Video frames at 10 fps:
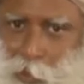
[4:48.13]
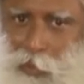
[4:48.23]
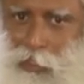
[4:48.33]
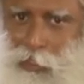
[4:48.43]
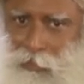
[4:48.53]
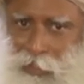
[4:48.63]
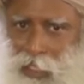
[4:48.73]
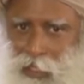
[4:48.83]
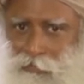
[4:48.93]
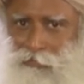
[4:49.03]
it within
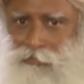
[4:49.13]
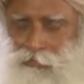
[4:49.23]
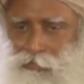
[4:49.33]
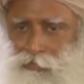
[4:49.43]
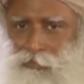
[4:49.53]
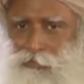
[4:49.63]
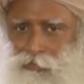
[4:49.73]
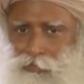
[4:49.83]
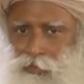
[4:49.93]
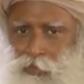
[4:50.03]
himself.
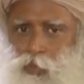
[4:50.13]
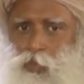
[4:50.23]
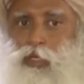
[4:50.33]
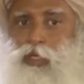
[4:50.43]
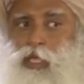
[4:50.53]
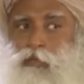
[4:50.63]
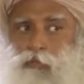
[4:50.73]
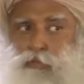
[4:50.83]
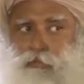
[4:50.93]
Whatever